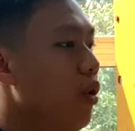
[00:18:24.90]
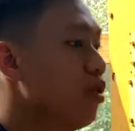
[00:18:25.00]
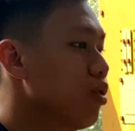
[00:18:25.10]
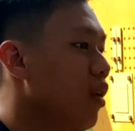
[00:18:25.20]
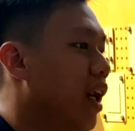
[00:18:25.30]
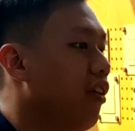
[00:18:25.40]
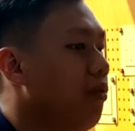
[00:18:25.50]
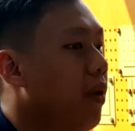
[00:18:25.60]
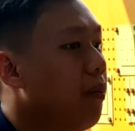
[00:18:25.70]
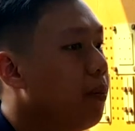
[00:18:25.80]
also lack of
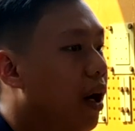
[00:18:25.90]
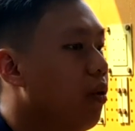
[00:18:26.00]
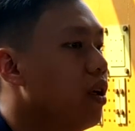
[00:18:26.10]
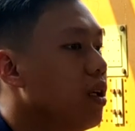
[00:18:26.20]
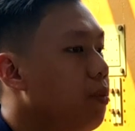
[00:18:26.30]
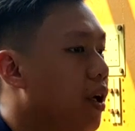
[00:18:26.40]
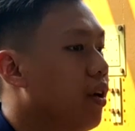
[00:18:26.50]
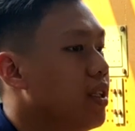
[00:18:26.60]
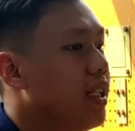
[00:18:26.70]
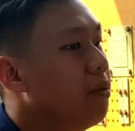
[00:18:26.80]
manpower
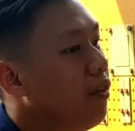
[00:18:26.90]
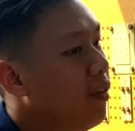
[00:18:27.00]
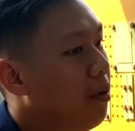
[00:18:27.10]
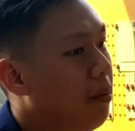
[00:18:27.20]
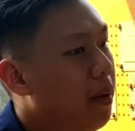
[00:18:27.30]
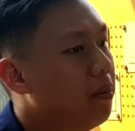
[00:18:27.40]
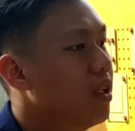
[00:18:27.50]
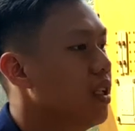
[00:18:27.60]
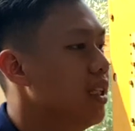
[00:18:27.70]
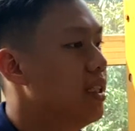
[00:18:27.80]
because some of our
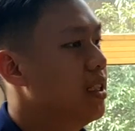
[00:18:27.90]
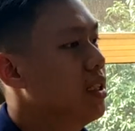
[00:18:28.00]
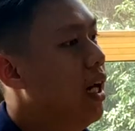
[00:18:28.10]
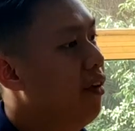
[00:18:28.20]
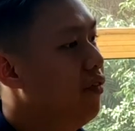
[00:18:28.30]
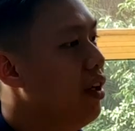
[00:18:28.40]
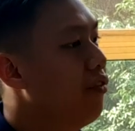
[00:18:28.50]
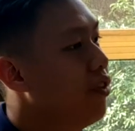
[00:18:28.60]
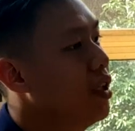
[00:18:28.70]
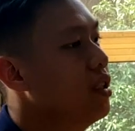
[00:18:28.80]
members have
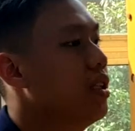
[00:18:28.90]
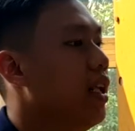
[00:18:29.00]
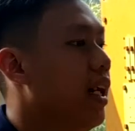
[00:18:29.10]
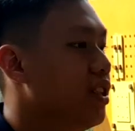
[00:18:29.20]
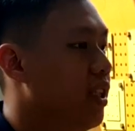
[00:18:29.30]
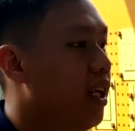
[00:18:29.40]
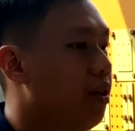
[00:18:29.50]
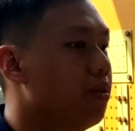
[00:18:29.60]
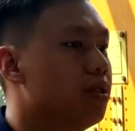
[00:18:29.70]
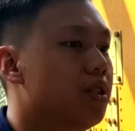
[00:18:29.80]
different class
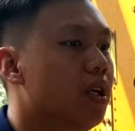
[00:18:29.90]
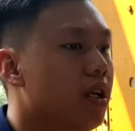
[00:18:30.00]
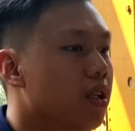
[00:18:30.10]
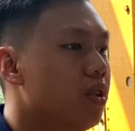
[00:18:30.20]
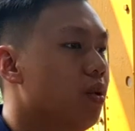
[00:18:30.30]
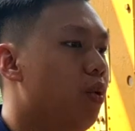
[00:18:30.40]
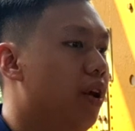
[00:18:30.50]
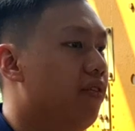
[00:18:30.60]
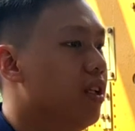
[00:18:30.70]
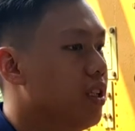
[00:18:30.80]
schedules
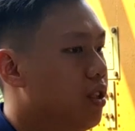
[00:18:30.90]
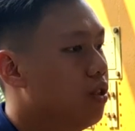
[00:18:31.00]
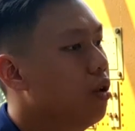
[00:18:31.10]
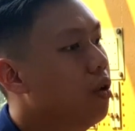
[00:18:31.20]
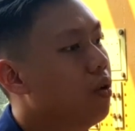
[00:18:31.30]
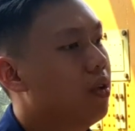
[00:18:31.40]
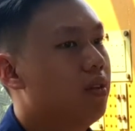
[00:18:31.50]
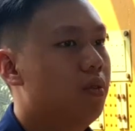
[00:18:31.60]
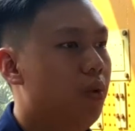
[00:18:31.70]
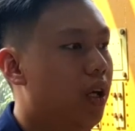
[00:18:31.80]
with us, so
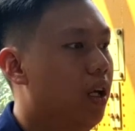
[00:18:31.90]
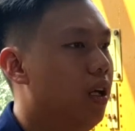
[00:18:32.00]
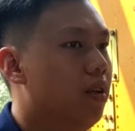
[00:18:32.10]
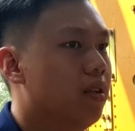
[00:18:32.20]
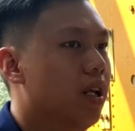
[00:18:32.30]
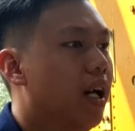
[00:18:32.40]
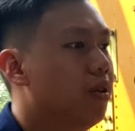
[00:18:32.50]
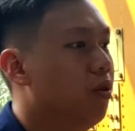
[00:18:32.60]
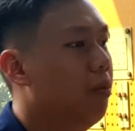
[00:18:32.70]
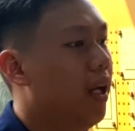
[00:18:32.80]
we had
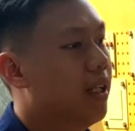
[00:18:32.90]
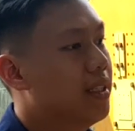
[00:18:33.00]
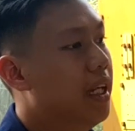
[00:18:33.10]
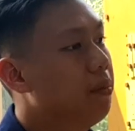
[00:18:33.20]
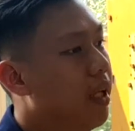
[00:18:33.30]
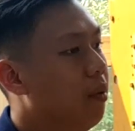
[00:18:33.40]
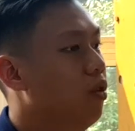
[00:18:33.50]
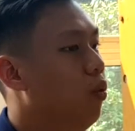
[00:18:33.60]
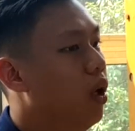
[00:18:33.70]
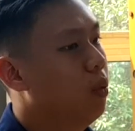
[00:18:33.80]
to make the same time
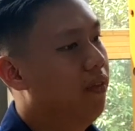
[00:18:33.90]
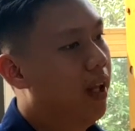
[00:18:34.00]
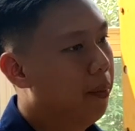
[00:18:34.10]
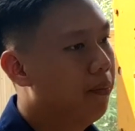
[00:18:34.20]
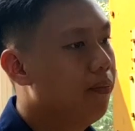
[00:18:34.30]
to work with them.